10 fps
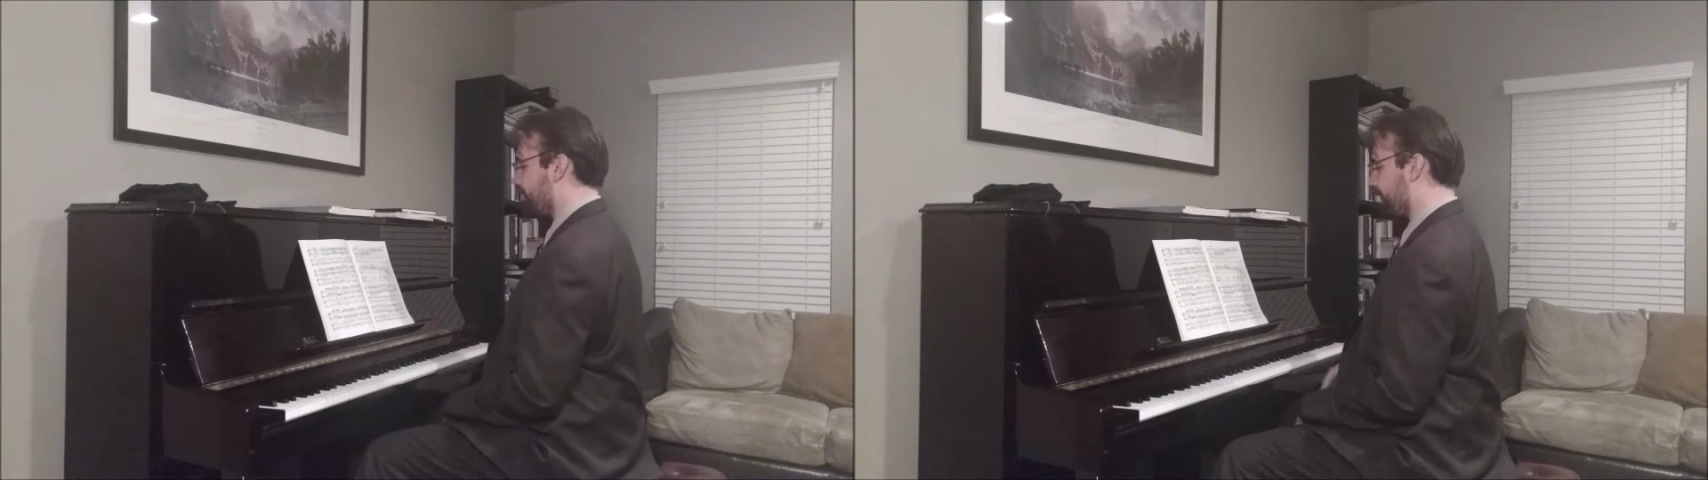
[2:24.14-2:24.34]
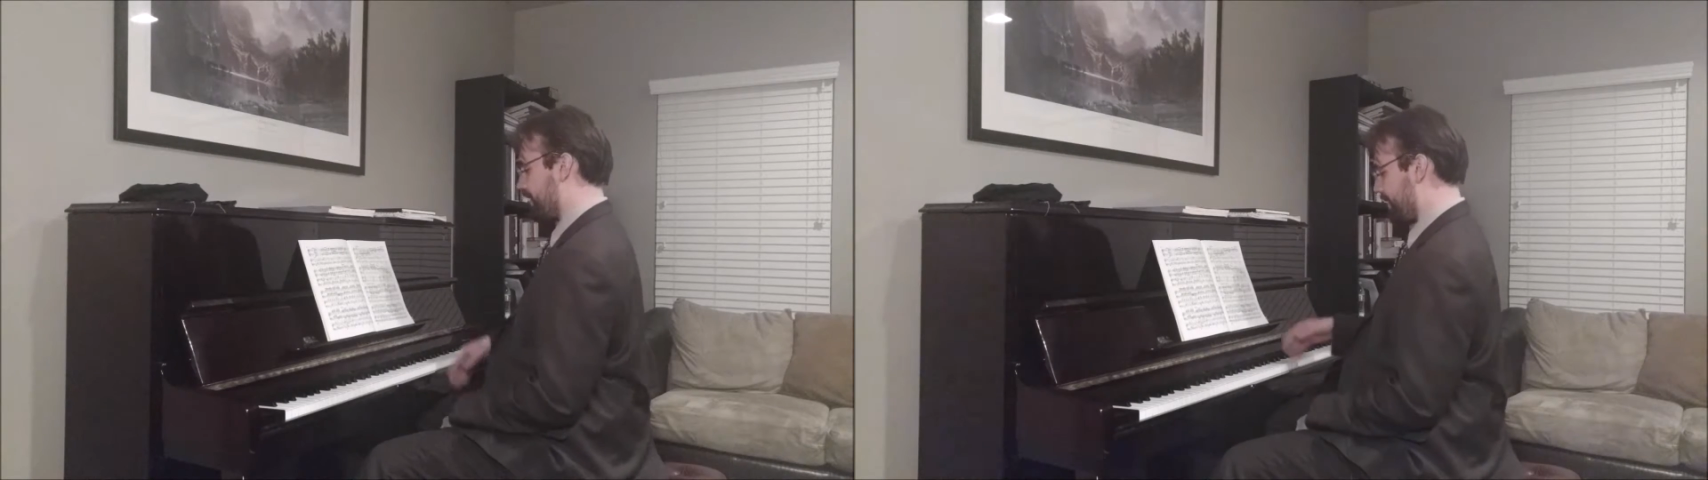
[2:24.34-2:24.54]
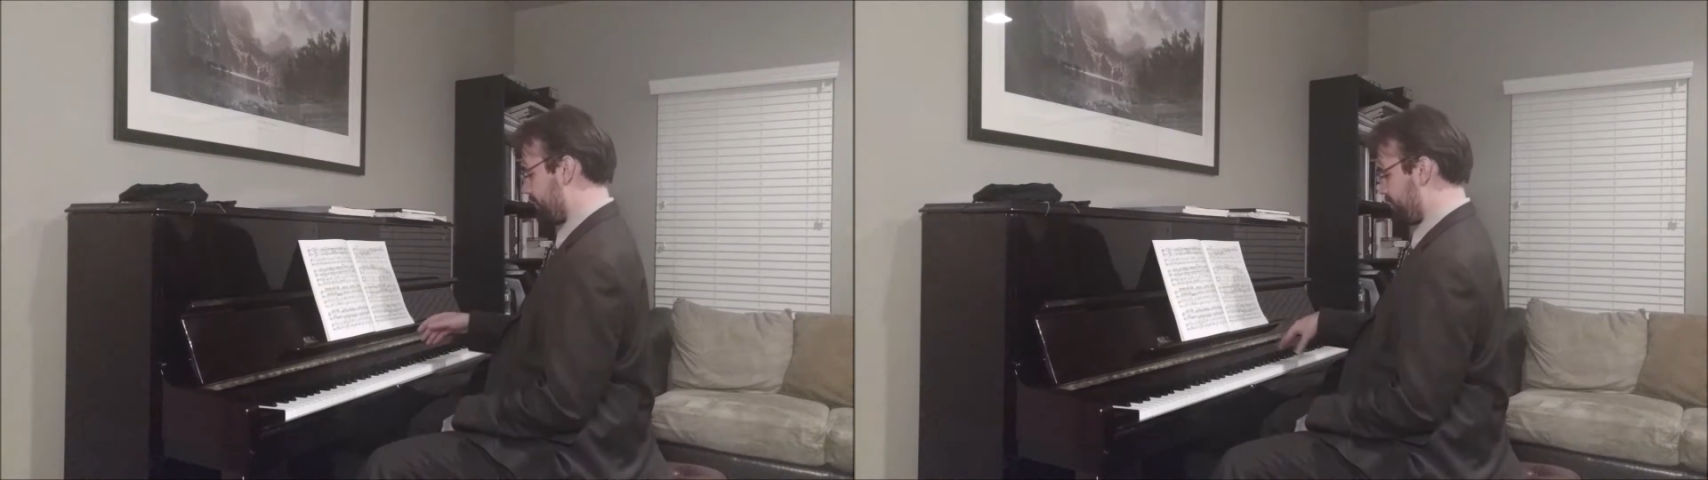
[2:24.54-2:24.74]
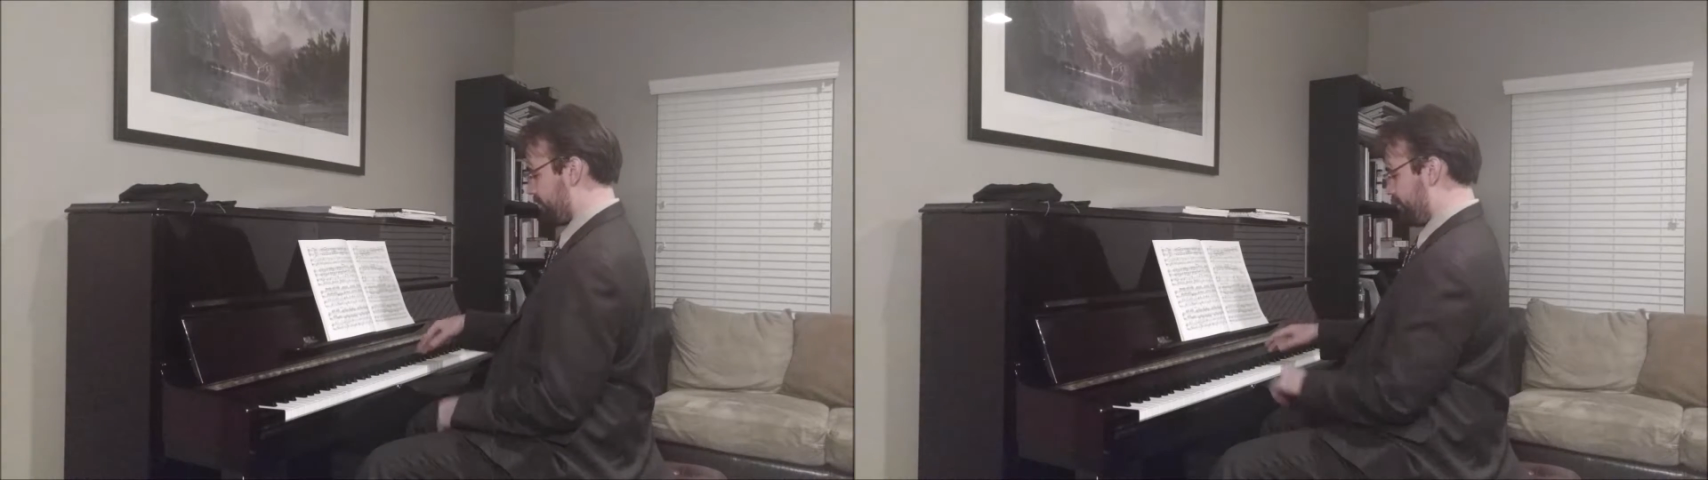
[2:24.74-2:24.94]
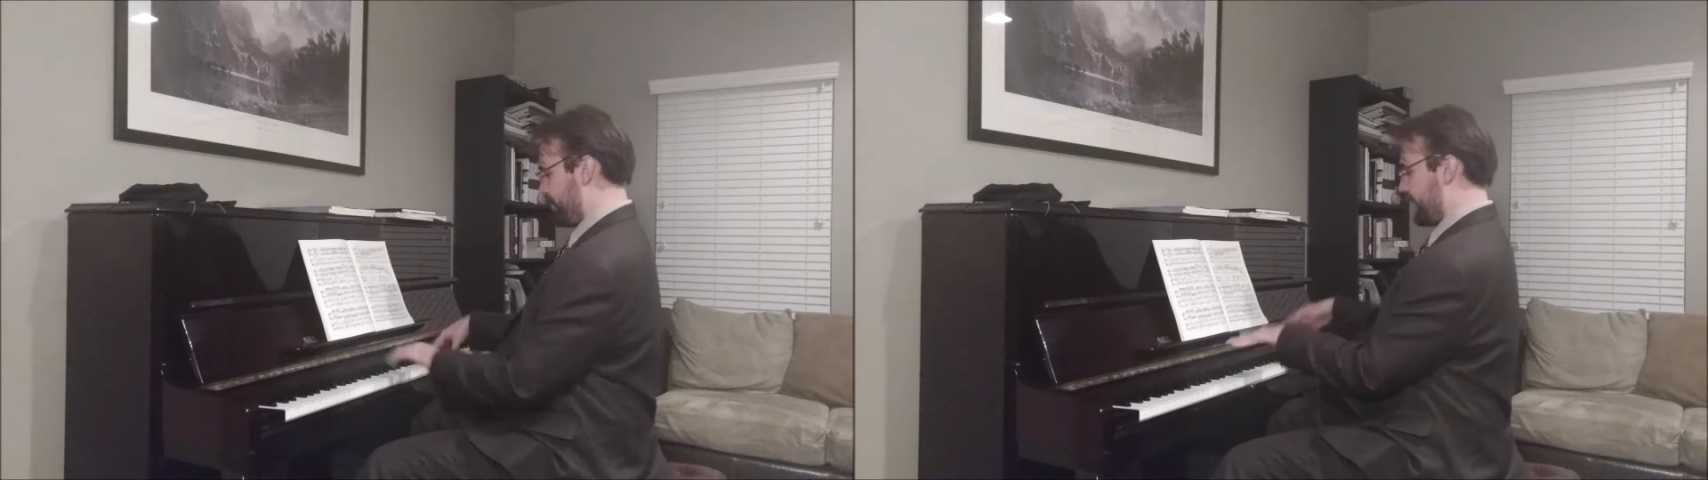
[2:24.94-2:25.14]
because it's
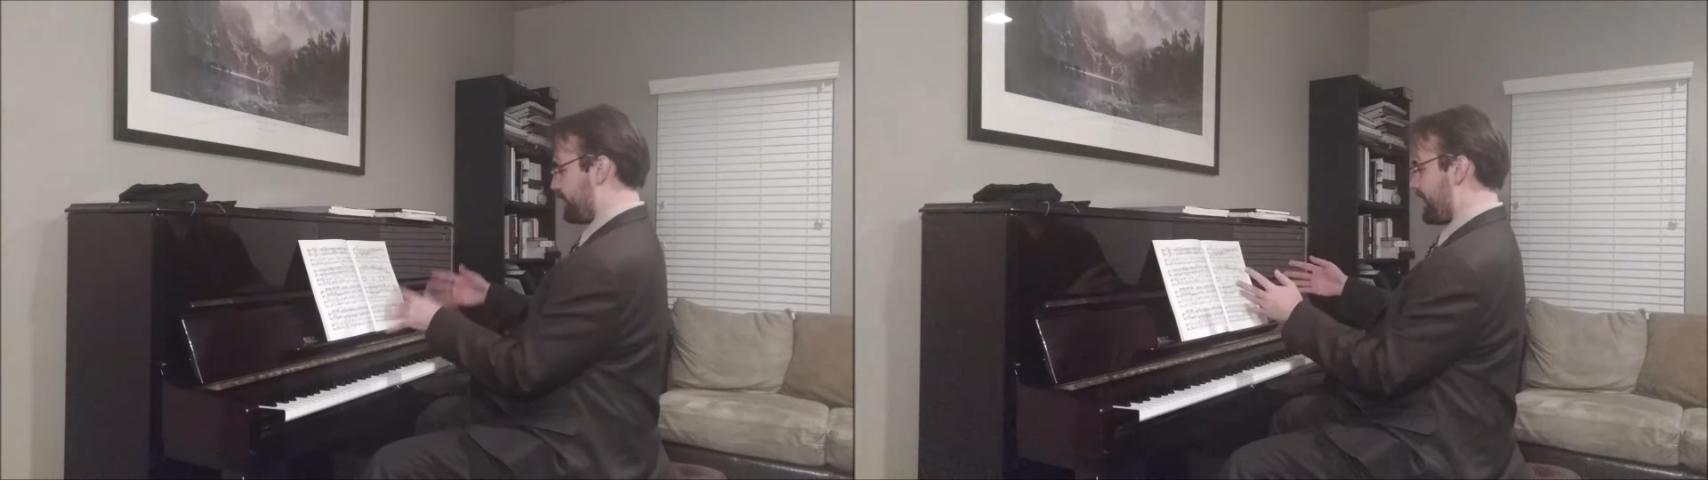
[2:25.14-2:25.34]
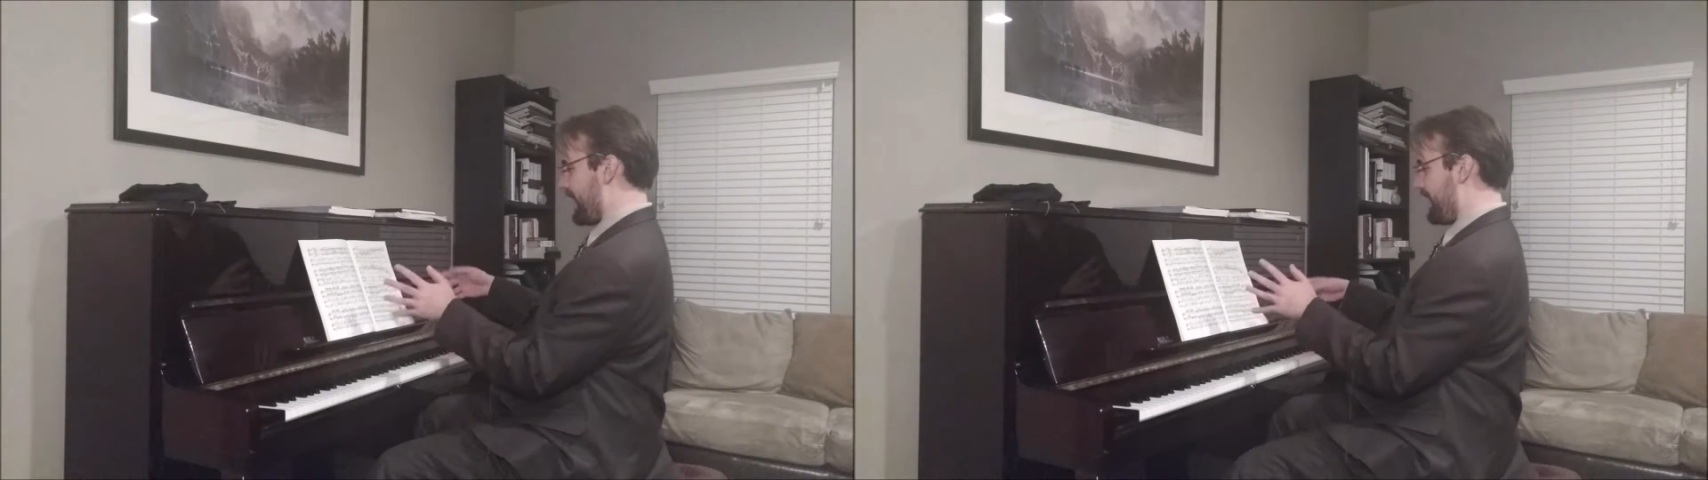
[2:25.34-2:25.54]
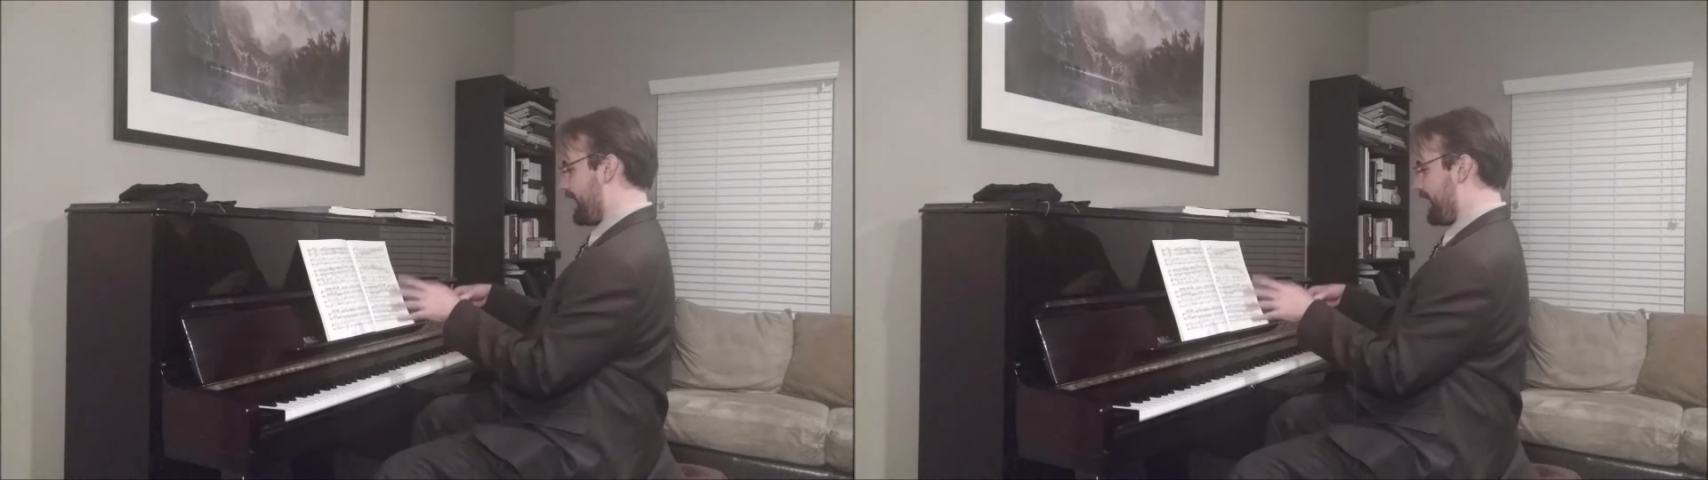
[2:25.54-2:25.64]
big, fat,